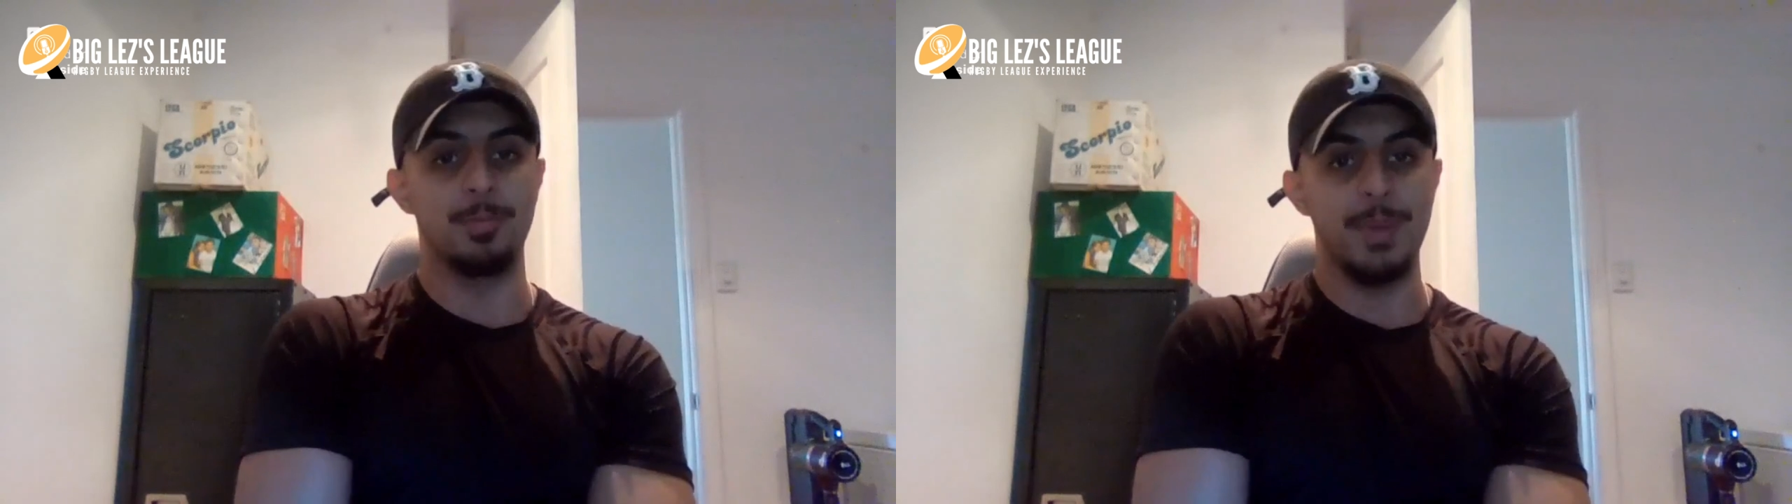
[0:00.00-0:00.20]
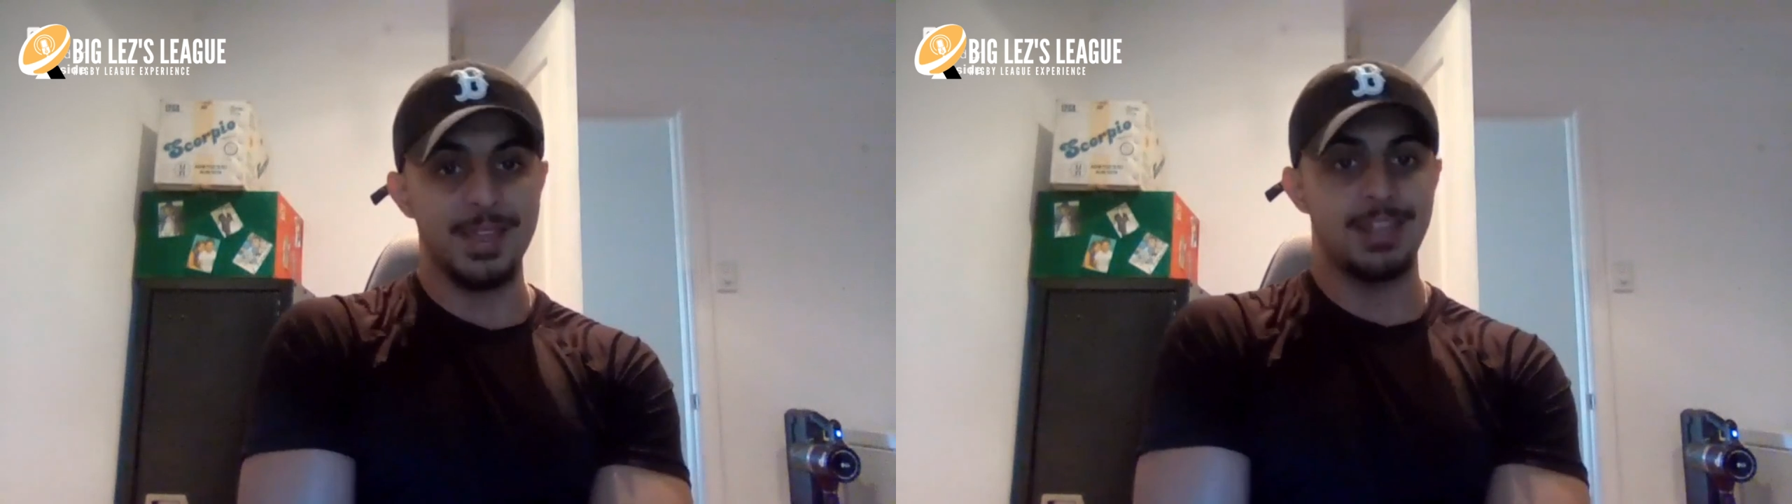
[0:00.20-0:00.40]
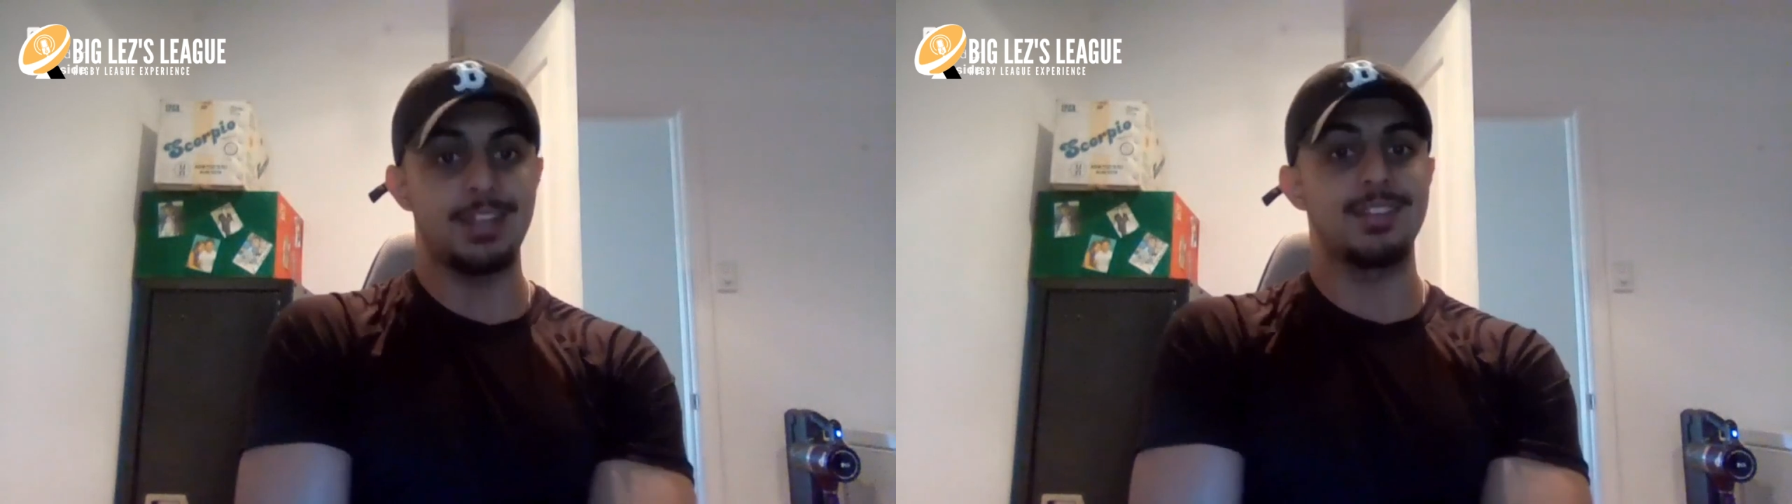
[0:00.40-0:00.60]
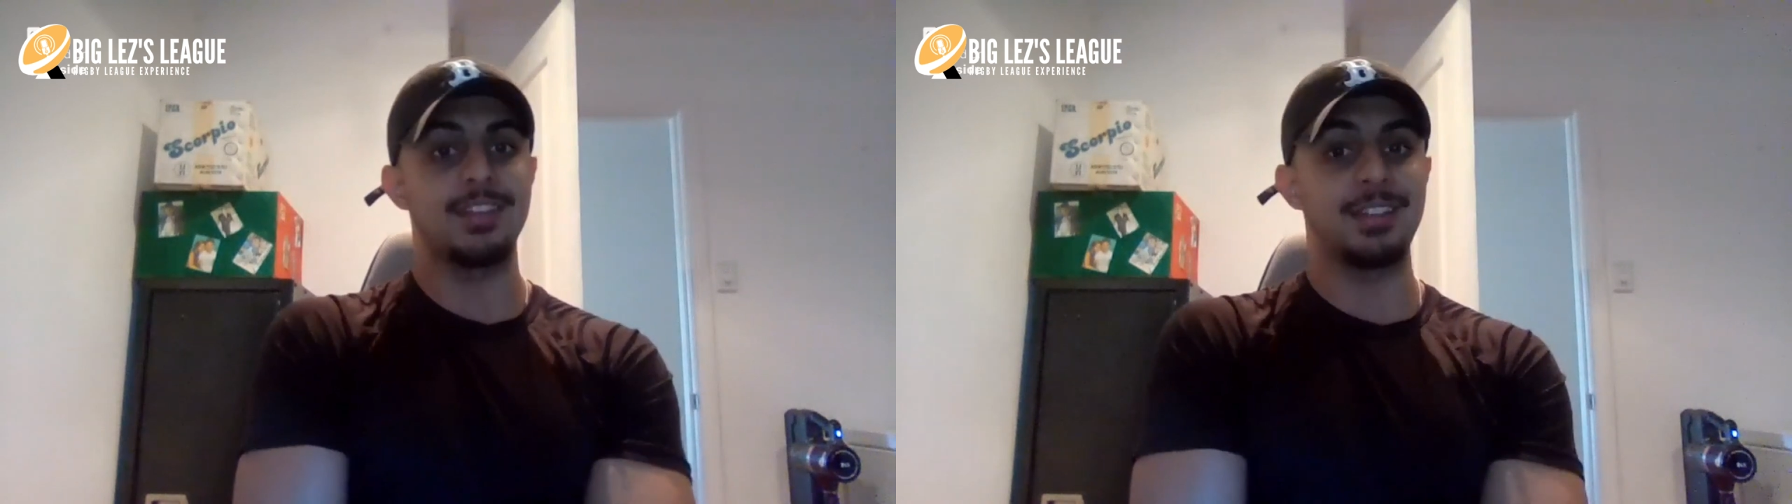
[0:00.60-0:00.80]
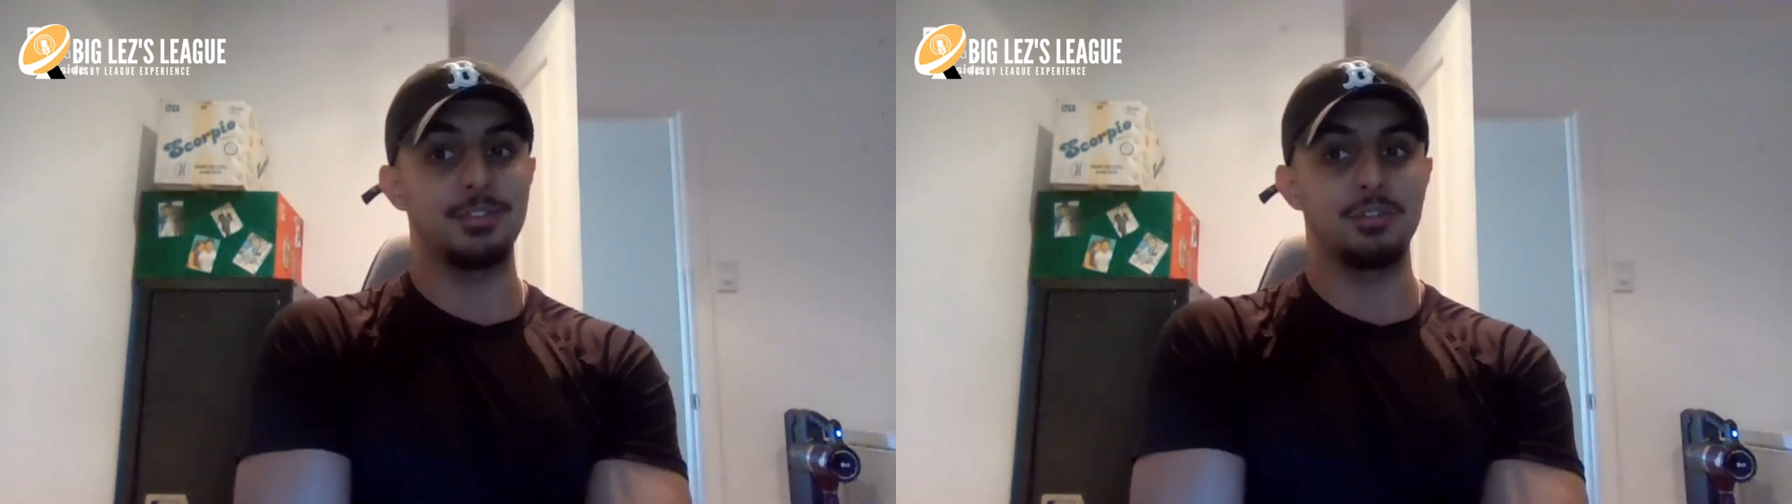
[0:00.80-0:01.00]
back into
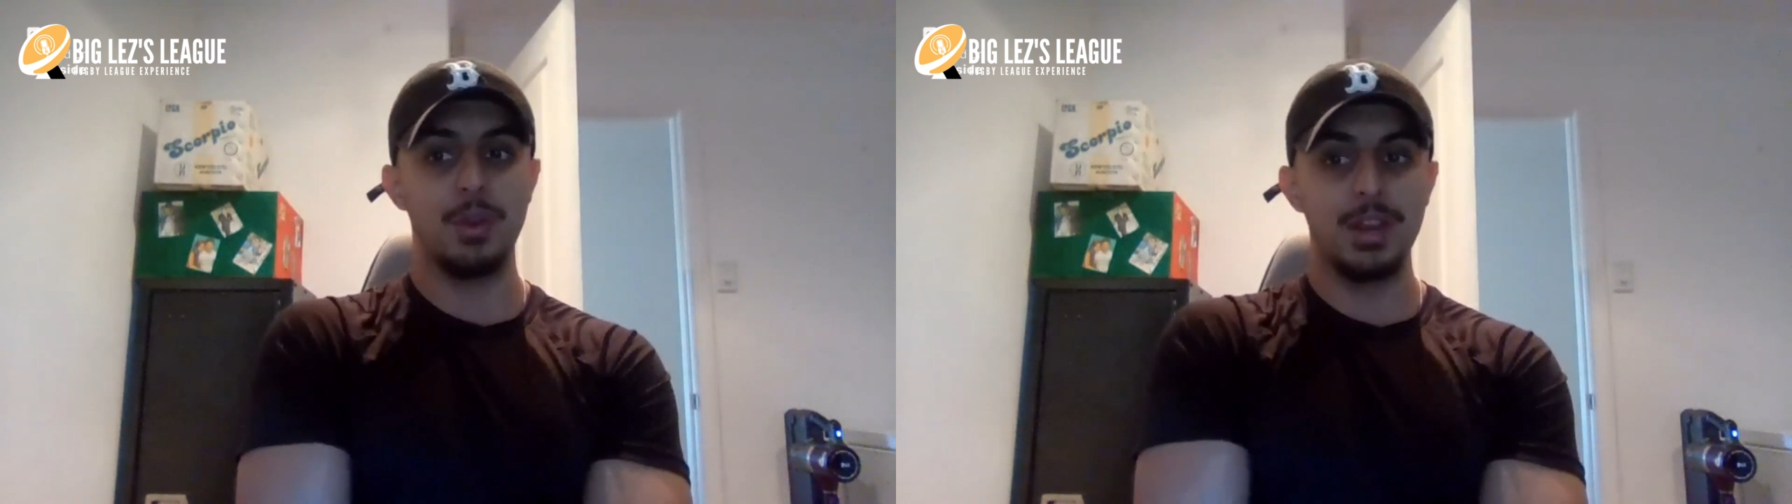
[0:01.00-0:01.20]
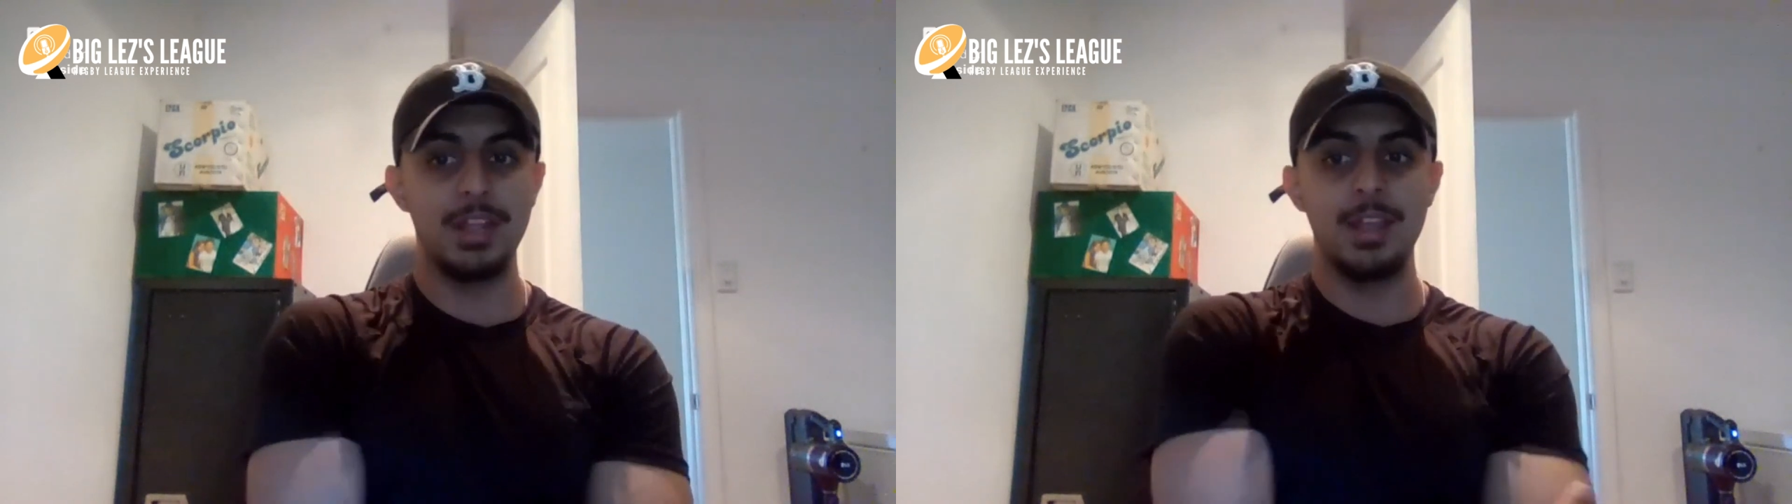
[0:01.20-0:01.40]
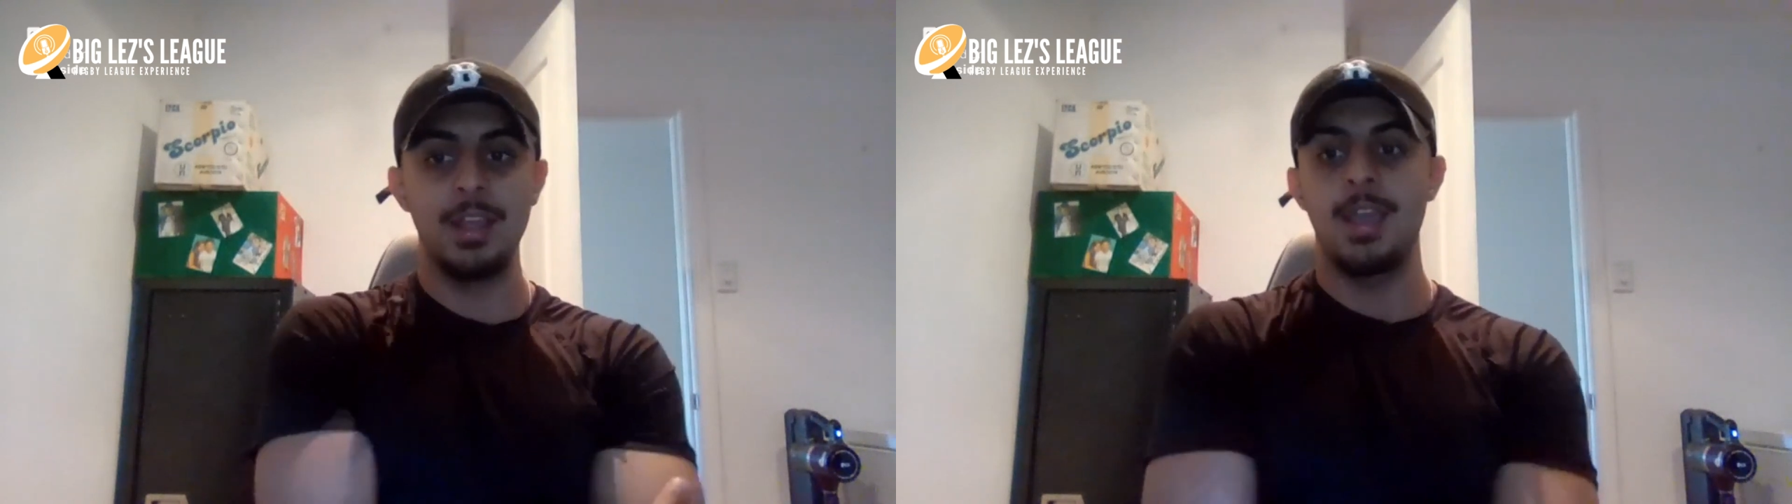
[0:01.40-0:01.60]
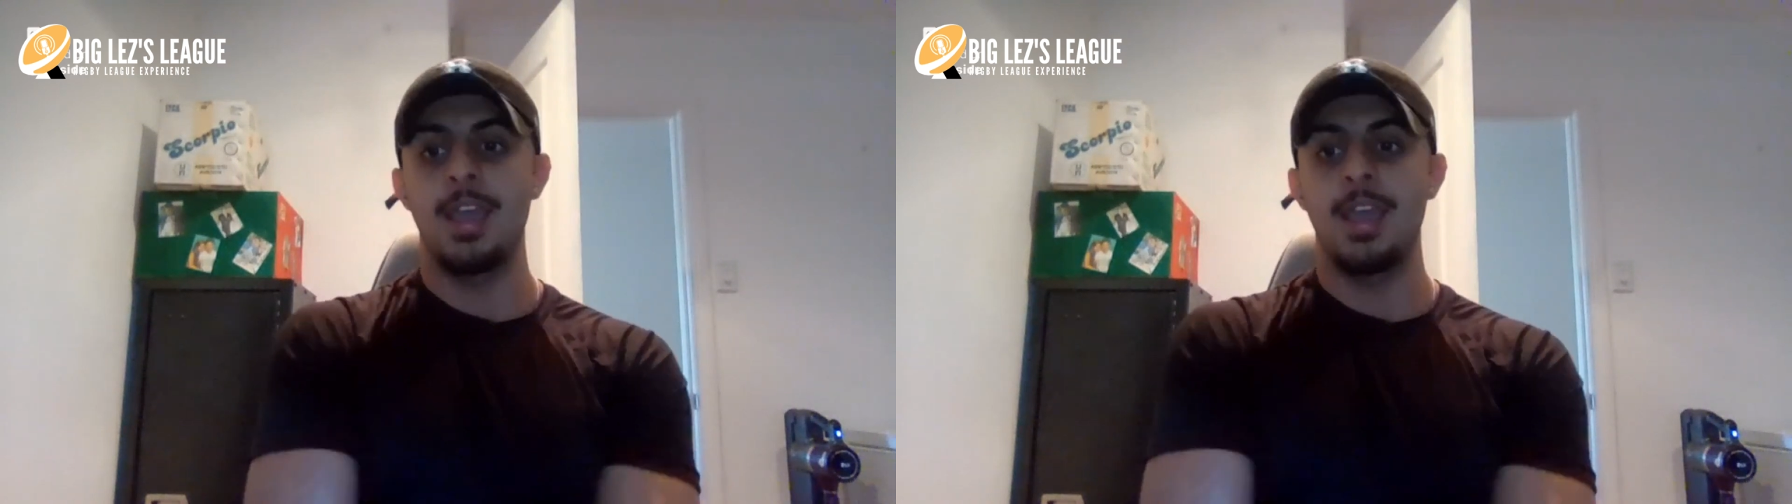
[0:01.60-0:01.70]
his training,